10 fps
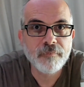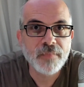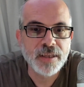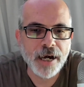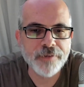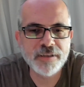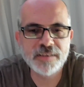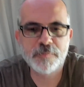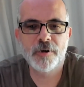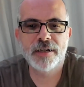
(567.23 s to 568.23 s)
Now at
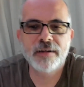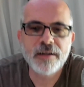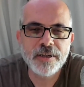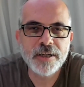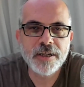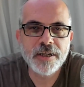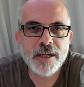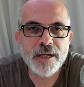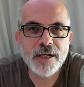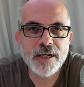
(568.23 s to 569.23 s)
this point, you have a
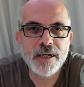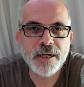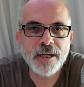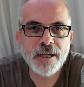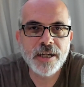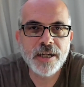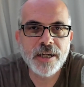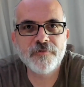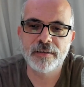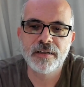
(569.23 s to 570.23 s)
fresh Thingino
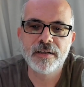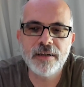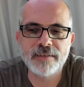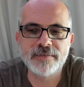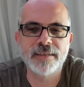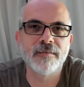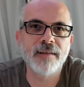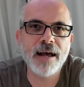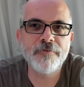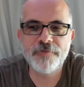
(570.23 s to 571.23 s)
camera. You can see the
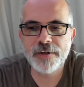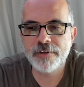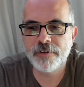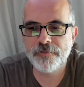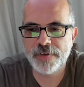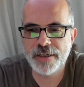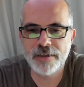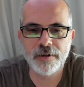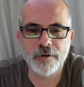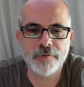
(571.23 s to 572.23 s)
live video
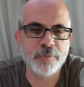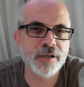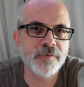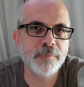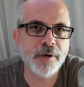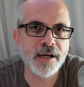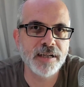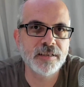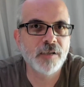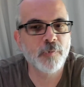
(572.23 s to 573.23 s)
feed on the preview
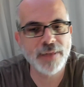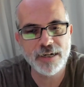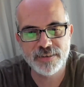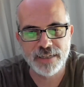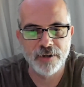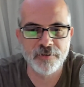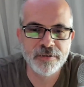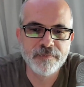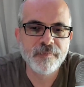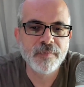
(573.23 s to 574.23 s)
page without sound,
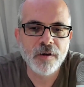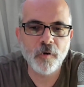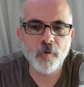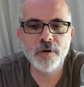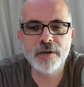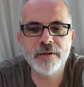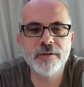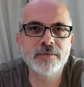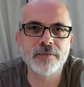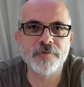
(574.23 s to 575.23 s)
or you can
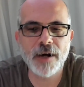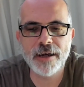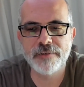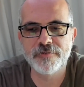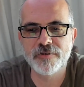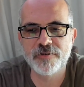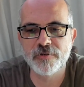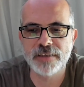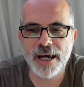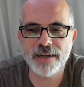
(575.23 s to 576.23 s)
use a variety of tools
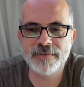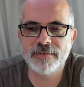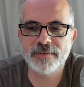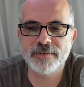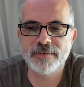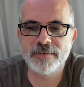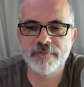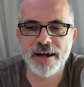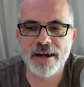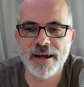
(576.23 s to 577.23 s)
to access and manage
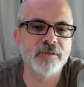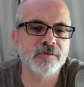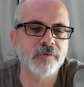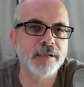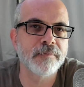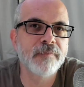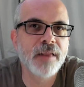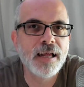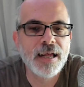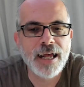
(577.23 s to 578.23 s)
the video stream.
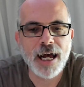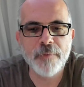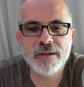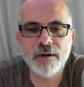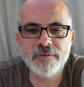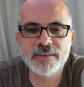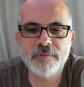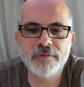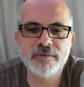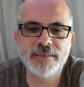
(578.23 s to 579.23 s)
I'll be covering
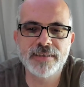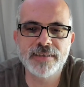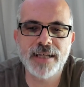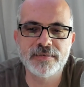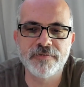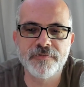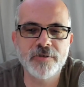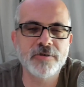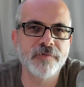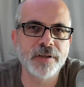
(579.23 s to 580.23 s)
some of those options in
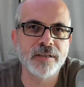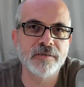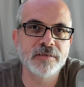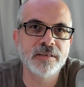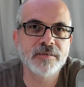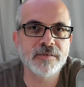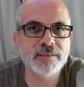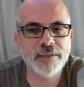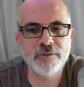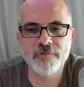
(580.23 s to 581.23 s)
future videos, so
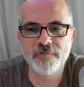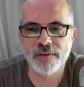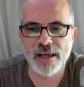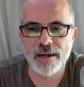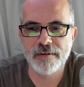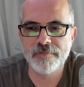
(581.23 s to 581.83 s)
stay tuned for that.